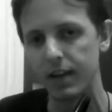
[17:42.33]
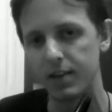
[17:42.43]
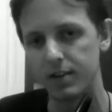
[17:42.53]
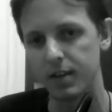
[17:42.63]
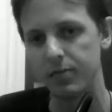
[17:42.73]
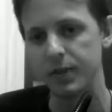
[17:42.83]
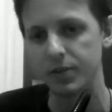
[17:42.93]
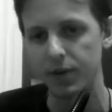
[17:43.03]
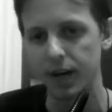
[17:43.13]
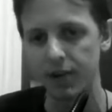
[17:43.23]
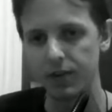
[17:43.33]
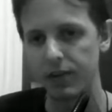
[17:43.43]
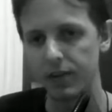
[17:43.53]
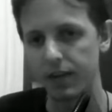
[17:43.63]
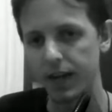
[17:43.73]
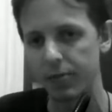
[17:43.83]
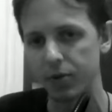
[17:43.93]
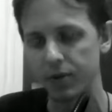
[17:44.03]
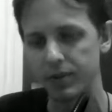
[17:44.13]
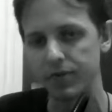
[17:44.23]
something driving
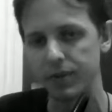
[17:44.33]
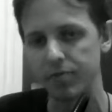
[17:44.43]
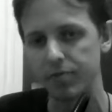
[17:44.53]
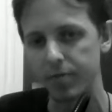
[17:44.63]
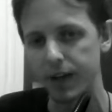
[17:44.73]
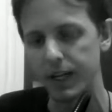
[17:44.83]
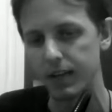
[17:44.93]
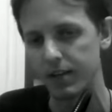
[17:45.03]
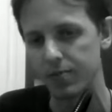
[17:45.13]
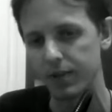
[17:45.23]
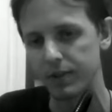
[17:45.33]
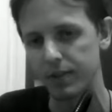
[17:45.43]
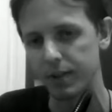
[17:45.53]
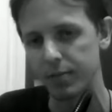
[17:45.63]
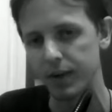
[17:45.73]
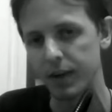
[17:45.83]
eyeballs, something making us want to come.